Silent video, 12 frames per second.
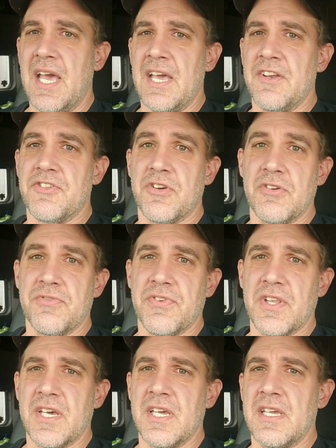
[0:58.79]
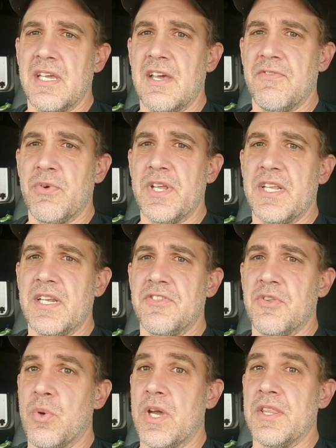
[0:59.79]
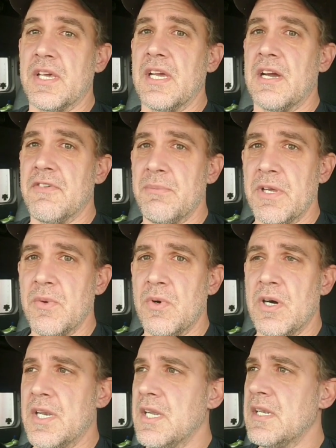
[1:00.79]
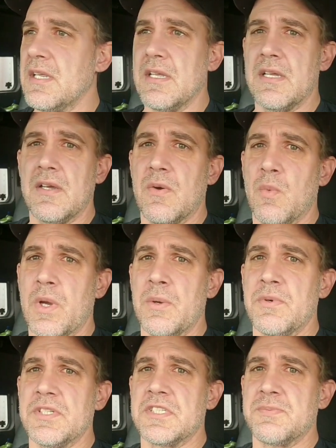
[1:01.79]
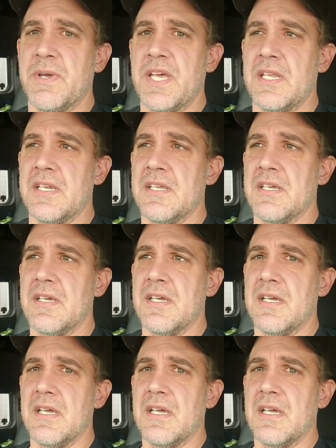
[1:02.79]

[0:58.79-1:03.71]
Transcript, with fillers: and truthfully, if we did it the way the government wanted, we would spend